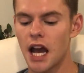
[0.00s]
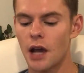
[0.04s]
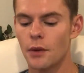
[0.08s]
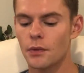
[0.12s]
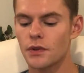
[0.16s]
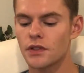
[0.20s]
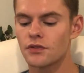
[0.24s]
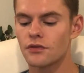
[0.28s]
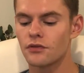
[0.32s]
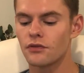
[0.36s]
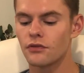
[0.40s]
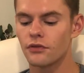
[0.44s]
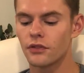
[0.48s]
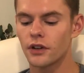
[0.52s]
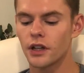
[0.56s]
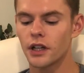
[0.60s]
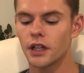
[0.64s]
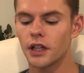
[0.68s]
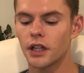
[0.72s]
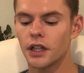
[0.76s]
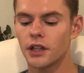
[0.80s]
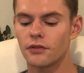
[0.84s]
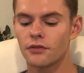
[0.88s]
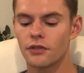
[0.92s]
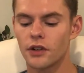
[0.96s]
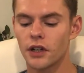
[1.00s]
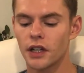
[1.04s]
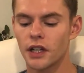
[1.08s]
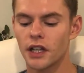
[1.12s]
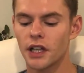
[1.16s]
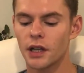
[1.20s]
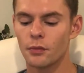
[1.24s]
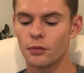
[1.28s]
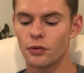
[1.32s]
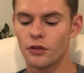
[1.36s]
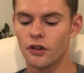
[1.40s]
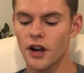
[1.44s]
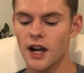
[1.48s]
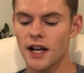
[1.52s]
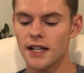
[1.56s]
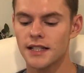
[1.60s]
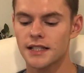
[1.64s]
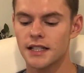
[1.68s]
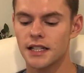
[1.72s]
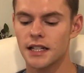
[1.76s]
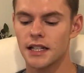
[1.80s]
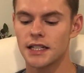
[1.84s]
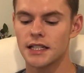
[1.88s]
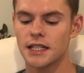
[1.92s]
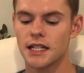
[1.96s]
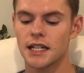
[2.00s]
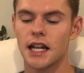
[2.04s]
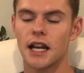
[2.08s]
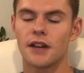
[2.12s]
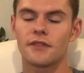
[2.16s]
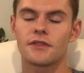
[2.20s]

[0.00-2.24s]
I was really impressed that it did